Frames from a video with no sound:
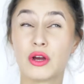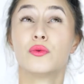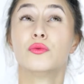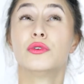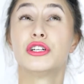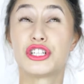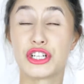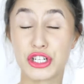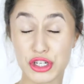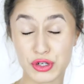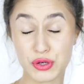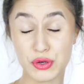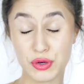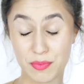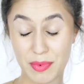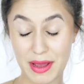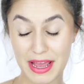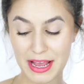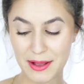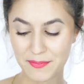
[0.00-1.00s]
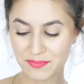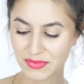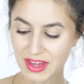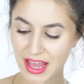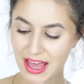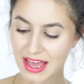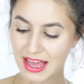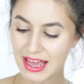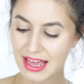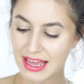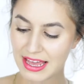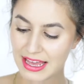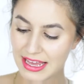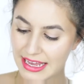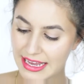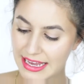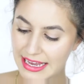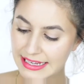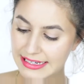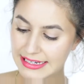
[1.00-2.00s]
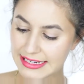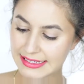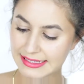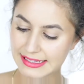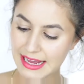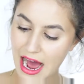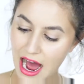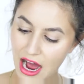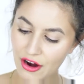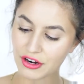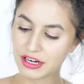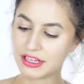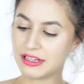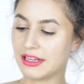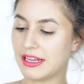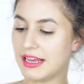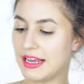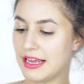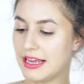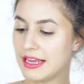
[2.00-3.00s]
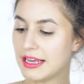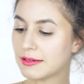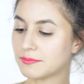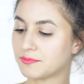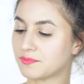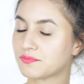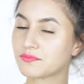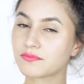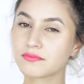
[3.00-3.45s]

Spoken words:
which it should be. It is currently